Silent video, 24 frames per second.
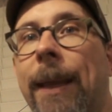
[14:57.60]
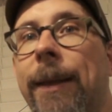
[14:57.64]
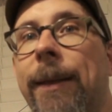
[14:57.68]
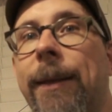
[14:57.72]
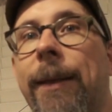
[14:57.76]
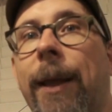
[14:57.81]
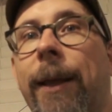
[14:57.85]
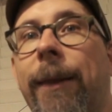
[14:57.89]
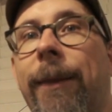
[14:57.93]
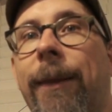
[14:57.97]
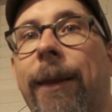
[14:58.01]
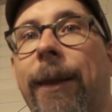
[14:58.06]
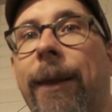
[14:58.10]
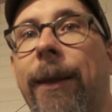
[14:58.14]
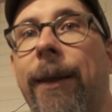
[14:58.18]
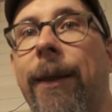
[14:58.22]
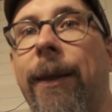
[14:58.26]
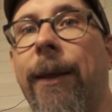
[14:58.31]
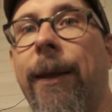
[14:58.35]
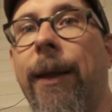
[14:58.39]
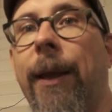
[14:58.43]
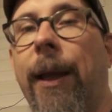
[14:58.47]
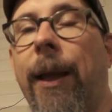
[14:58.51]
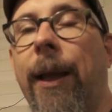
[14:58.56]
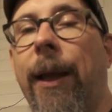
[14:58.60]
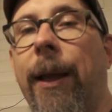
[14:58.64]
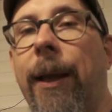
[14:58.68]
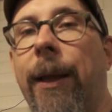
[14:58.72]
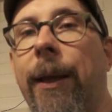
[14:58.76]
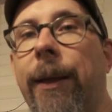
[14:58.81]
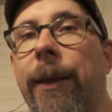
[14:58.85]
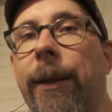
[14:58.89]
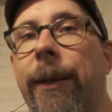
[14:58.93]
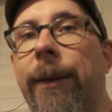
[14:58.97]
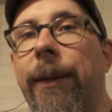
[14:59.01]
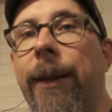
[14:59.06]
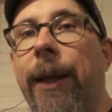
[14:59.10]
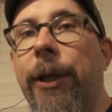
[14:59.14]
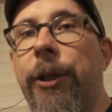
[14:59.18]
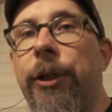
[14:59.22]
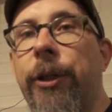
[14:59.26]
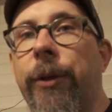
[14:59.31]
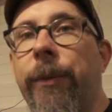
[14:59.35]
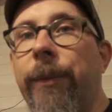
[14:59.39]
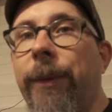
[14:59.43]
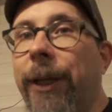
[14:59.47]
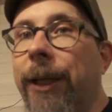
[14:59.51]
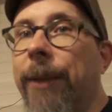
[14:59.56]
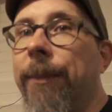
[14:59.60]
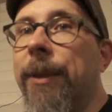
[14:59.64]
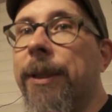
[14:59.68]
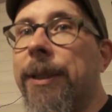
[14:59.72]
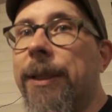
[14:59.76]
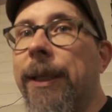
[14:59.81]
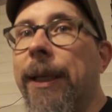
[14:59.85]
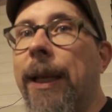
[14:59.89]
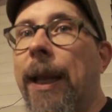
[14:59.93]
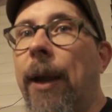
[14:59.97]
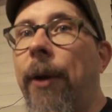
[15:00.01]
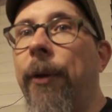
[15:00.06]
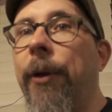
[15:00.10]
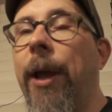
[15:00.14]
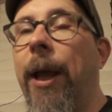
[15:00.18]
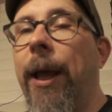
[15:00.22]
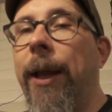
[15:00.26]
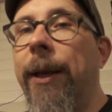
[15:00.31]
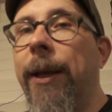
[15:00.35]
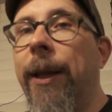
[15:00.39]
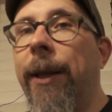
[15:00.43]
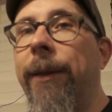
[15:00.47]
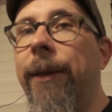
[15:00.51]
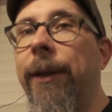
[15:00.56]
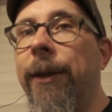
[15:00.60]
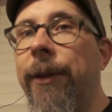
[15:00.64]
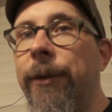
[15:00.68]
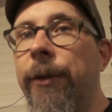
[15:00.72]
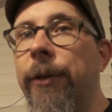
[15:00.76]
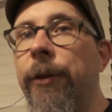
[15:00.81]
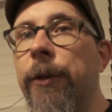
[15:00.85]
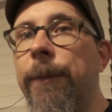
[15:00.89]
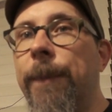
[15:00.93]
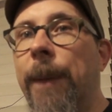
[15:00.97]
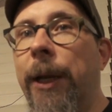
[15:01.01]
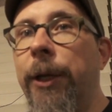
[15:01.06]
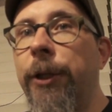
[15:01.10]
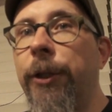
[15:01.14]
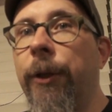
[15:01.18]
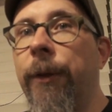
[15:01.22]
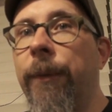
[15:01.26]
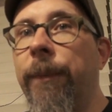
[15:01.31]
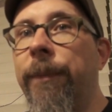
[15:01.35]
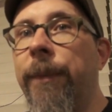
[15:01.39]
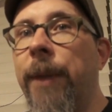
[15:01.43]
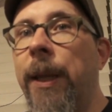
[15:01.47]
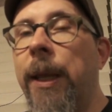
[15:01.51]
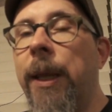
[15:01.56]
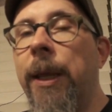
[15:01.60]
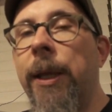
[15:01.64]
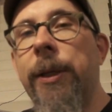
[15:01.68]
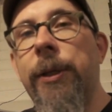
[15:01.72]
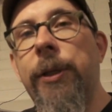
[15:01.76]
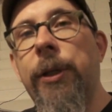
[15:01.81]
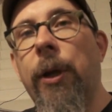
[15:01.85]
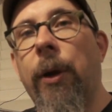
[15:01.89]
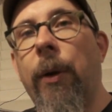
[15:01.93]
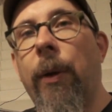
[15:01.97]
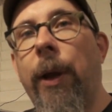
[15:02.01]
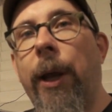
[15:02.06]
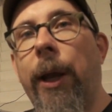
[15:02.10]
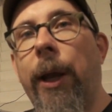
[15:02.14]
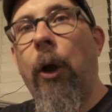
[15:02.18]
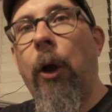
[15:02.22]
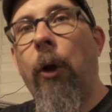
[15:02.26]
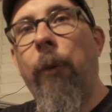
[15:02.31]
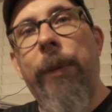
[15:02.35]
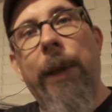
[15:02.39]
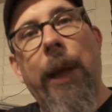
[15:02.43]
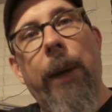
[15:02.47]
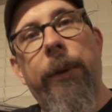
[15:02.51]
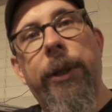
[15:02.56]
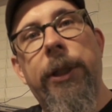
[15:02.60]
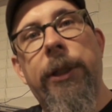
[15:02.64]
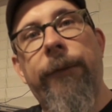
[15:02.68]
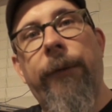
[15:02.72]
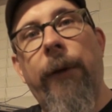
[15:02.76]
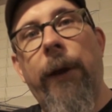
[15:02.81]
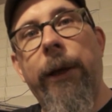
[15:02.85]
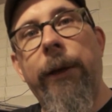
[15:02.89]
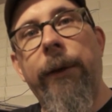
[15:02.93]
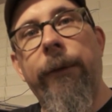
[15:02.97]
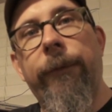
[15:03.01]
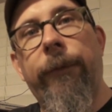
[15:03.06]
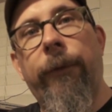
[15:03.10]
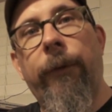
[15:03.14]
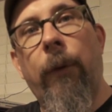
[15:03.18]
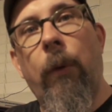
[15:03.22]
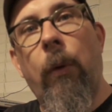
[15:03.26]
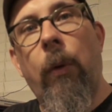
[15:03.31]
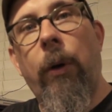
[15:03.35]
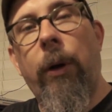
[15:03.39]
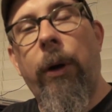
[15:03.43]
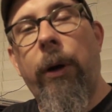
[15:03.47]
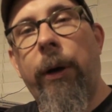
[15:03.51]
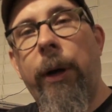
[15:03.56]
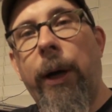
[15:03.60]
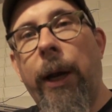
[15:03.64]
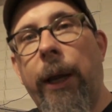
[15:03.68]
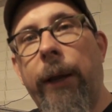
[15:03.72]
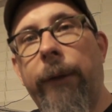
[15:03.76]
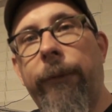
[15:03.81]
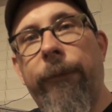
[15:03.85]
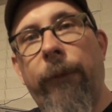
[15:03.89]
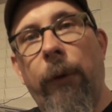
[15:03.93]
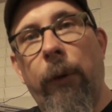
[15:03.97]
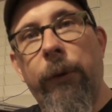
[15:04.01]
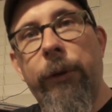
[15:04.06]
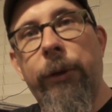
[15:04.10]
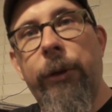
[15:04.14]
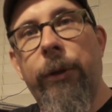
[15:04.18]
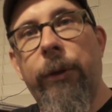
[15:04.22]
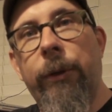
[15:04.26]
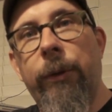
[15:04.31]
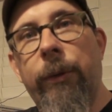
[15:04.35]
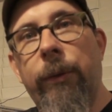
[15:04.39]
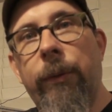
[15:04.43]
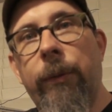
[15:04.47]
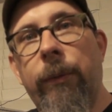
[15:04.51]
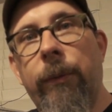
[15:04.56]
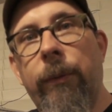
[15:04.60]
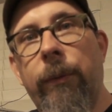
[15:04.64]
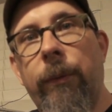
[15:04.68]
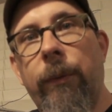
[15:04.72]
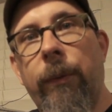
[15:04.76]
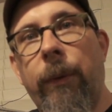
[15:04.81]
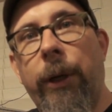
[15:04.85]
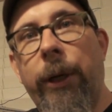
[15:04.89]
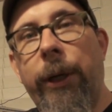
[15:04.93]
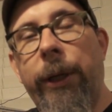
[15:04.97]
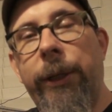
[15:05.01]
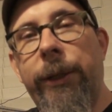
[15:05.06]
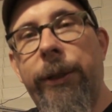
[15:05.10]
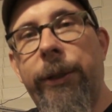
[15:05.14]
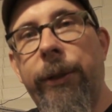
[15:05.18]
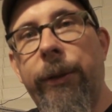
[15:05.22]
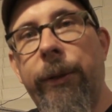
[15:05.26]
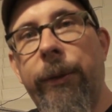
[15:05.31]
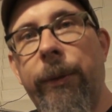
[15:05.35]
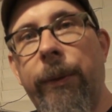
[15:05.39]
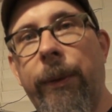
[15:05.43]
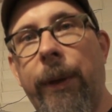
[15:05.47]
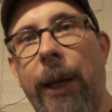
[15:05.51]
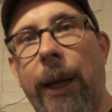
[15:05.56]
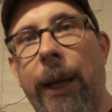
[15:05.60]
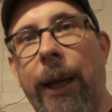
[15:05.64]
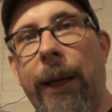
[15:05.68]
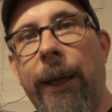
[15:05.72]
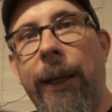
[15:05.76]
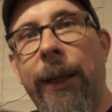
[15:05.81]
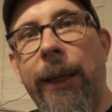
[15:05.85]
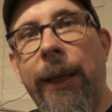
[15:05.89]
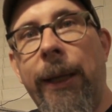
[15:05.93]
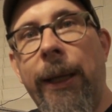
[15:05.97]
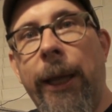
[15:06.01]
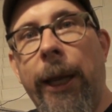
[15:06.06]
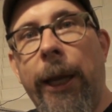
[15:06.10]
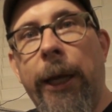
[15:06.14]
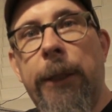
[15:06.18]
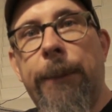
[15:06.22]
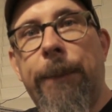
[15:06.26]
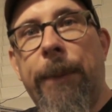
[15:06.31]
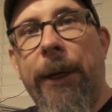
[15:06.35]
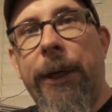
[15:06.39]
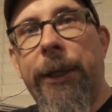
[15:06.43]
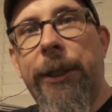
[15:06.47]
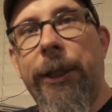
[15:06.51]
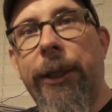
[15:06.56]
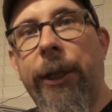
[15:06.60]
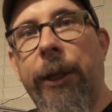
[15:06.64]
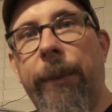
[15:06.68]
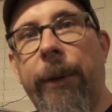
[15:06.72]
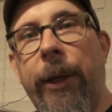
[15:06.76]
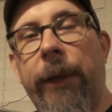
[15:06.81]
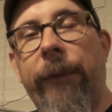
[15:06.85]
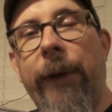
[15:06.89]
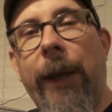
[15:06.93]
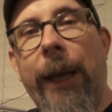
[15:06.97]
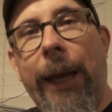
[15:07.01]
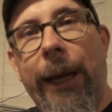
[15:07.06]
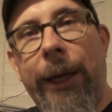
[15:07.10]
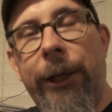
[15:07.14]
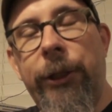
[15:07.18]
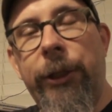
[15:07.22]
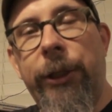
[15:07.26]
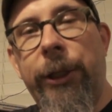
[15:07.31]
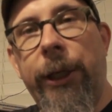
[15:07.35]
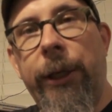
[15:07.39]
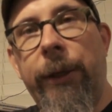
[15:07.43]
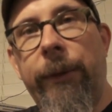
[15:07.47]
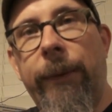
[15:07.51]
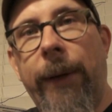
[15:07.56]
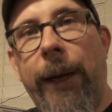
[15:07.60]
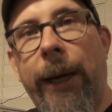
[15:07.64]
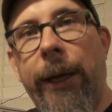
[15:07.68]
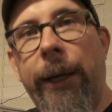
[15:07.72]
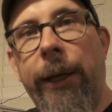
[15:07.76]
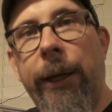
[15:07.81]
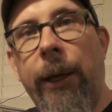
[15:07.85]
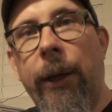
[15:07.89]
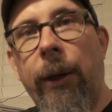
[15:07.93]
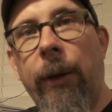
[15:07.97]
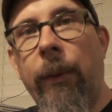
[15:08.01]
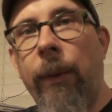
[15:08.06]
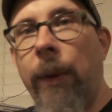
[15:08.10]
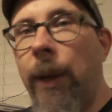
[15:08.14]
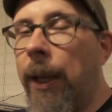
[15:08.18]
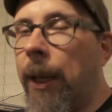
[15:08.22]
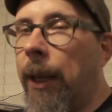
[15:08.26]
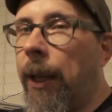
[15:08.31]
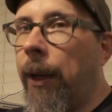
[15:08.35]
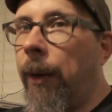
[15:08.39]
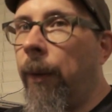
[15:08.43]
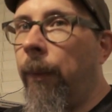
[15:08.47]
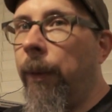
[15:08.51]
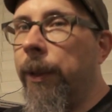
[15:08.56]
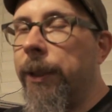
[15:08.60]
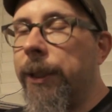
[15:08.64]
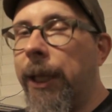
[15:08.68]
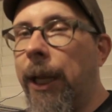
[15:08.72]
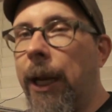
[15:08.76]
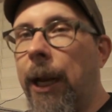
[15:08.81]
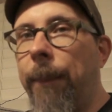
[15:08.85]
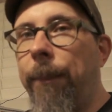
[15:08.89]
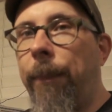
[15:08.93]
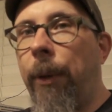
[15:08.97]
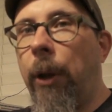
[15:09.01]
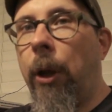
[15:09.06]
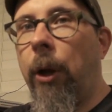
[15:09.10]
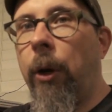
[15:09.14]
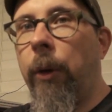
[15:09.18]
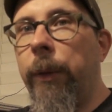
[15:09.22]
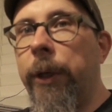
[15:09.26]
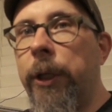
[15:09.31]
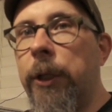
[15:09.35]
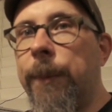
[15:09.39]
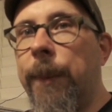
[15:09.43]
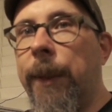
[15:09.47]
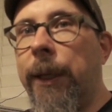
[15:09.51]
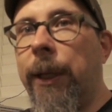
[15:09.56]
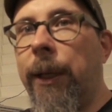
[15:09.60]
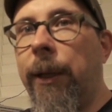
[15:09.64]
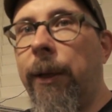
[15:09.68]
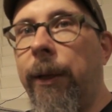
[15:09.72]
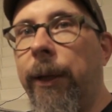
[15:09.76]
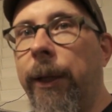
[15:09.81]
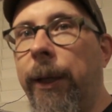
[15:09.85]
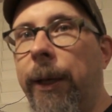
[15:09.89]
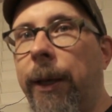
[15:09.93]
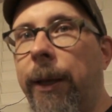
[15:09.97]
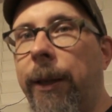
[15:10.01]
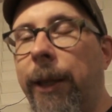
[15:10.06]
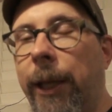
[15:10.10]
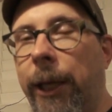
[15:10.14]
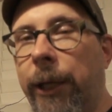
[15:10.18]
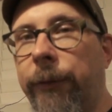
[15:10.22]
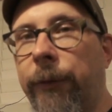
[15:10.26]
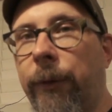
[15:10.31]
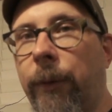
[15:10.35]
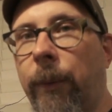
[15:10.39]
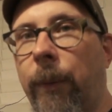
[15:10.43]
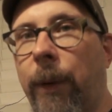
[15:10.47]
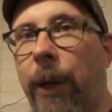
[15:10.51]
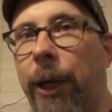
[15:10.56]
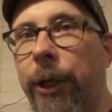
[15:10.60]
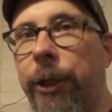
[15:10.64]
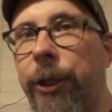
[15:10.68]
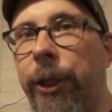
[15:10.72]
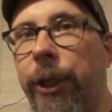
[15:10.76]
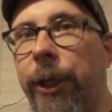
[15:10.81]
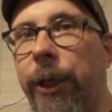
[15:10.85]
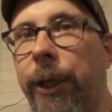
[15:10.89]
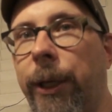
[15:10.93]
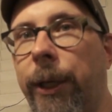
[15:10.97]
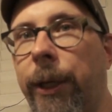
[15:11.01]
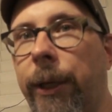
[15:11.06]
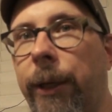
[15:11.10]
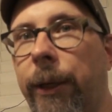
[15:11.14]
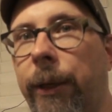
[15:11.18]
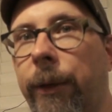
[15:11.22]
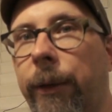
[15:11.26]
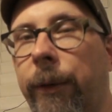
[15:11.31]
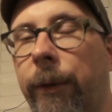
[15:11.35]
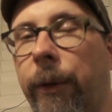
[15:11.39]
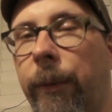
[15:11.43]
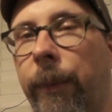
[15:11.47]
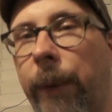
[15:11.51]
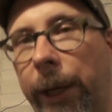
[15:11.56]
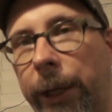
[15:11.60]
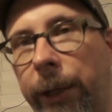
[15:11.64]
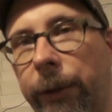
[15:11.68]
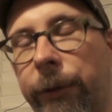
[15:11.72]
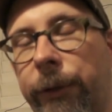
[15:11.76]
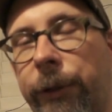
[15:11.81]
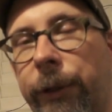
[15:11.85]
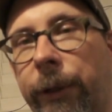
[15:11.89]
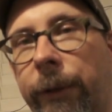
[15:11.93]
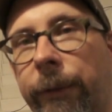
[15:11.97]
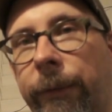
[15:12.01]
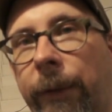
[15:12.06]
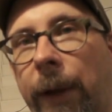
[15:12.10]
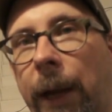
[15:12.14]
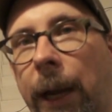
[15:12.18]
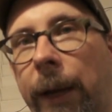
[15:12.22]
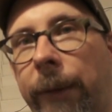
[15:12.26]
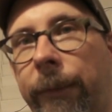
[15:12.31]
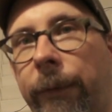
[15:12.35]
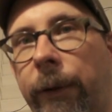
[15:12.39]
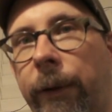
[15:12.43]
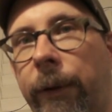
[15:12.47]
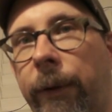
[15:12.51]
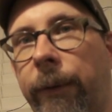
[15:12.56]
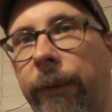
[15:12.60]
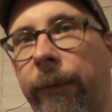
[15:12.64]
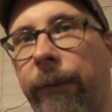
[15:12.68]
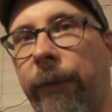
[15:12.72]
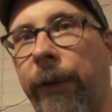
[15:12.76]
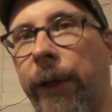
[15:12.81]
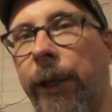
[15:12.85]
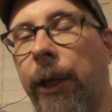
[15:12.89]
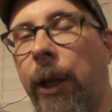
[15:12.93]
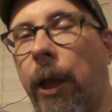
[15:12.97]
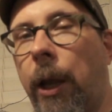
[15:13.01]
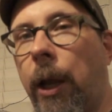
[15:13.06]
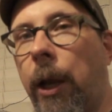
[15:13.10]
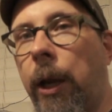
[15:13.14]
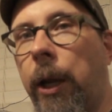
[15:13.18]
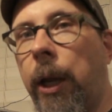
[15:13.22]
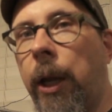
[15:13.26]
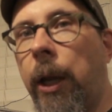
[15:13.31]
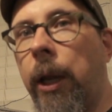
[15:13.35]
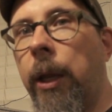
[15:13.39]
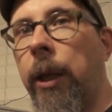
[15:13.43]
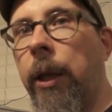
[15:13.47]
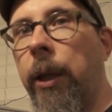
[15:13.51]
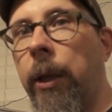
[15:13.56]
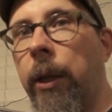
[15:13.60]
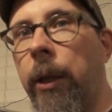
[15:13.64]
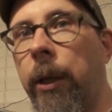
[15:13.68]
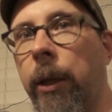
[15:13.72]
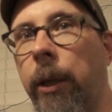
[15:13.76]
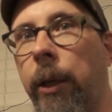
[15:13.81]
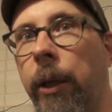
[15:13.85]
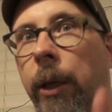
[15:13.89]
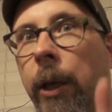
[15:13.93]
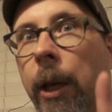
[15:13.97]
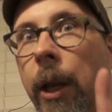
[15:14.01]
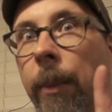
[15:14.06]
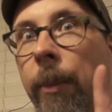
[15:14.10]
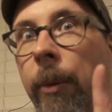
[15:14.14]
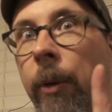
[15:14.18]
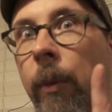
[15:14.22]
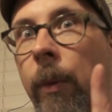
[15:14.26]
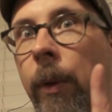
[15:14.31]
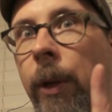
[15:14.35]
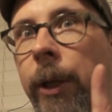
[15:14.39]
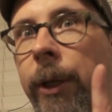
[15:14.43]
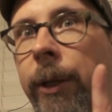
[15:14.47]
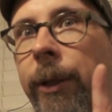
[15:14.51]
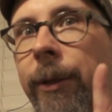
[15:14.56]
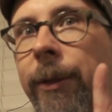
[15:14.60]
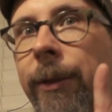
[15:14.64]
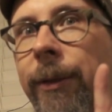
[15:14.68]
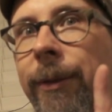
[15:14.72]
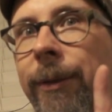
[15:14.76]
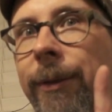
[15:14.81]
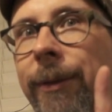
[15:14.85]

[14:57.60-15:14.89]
nothing uh, that you're really missing out on, nothing too special. So hope that was fun for uh, folks who wanted to uh, experience a little bit of H D radio. Once again, I'm Paul Rees-Medel, and thanks for watching the Radio Survivor Vlog number one.